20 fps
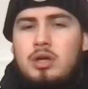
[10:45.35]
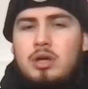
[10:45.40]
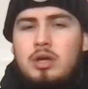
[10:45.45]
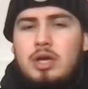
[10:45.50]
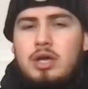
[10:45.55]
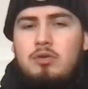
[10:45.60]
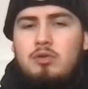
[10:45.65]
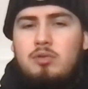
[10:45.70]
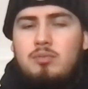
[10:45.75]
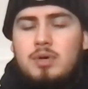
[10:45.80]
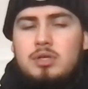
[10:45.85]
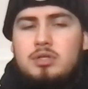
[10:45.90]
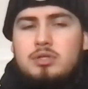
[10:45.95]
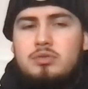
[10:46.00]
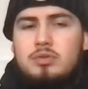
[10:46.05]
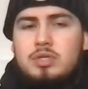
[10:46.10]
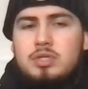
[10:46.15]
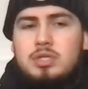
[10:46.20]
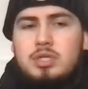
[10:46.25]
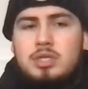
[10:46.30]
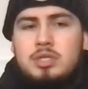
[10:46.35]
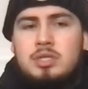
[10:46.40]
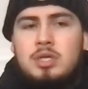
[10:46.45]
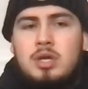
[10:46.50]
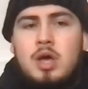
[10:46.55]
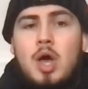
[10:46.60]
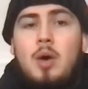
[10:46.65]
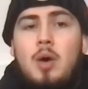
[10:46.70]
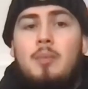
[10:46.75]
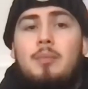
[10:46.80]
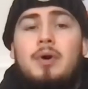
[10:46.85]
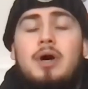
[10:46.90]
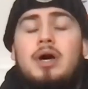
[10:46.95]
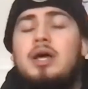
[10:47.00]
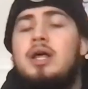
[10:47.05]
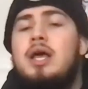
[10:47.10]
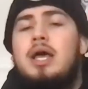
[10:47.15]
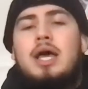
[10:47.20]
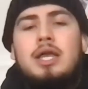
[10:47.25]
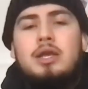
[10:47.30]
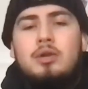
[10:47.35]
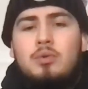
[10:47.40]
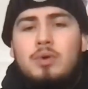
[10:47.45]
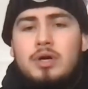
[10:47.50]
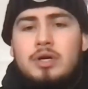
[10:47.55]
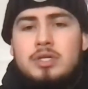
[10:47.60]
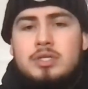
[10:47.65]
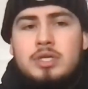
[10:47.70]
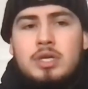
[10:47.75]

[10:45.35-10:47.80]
8 rebounds, 3 assists. But anyways,